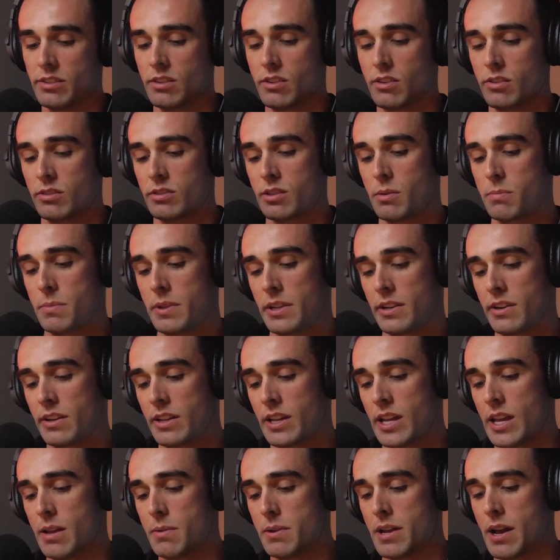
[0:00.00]
or something to
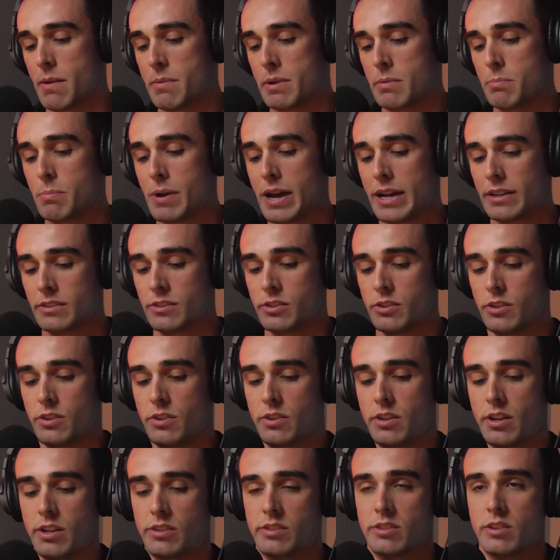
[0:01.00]
keep coming back to
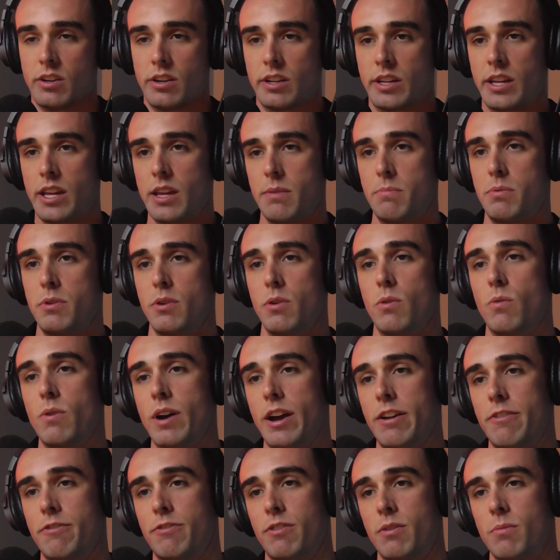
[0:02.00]
that's going to keep you
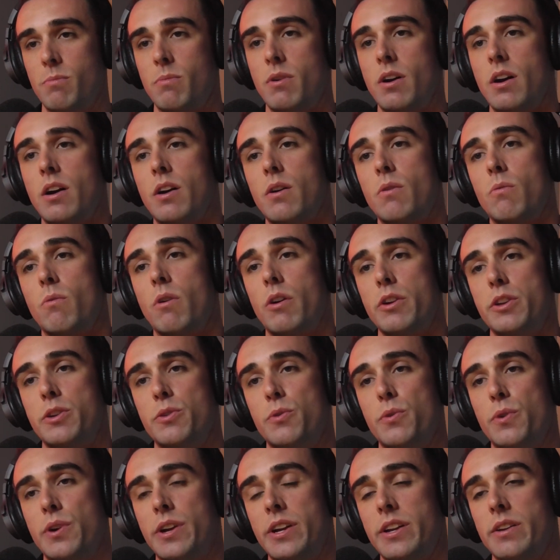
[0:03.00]
away from what you
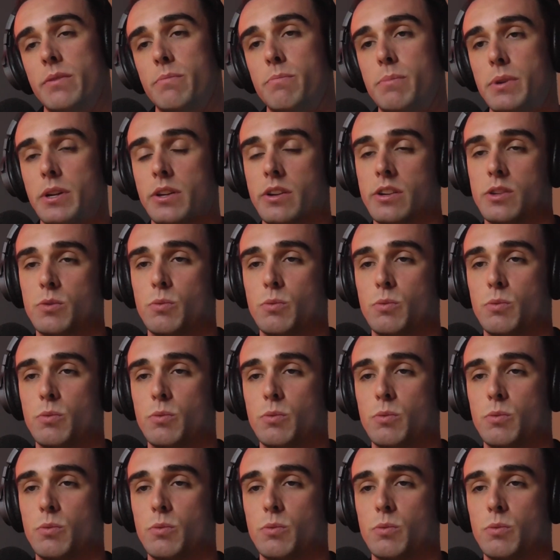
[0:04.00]
were in. Because